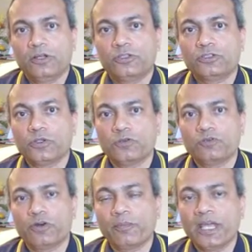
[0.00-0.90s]
So
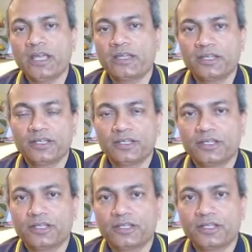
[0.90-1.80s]
from a
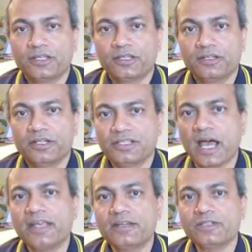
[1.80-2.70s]

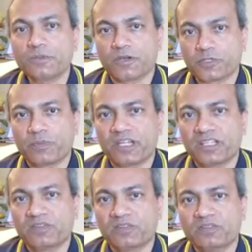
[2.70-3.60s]
designer's
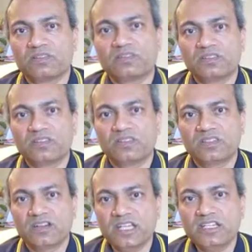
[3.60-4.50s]
perspective,
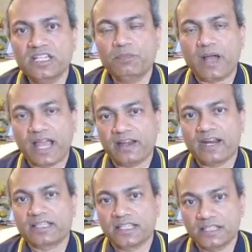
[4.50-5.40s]
3 deep
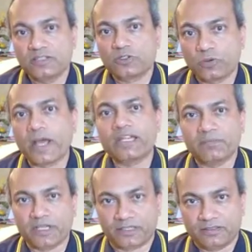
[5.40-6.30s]
hierarchy is quite a
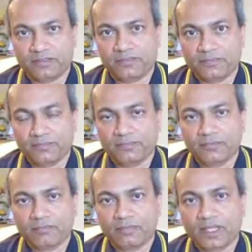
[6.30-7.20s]
bit.
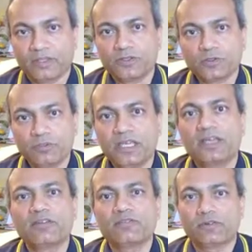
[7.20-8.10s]
So be
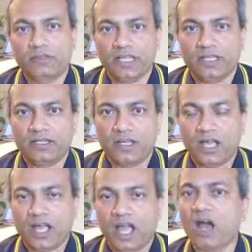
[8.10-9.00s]
careful in
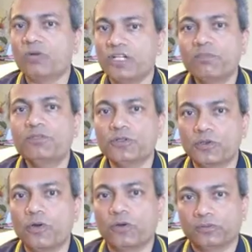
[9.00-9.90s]
how deep you
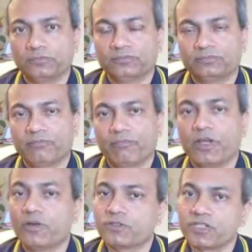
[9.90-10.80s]
go,
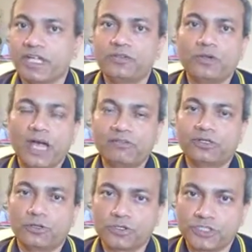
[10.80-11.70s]
because then you have
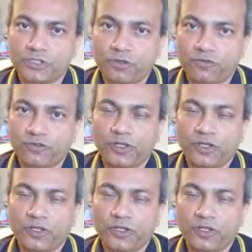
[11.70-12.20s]
the question of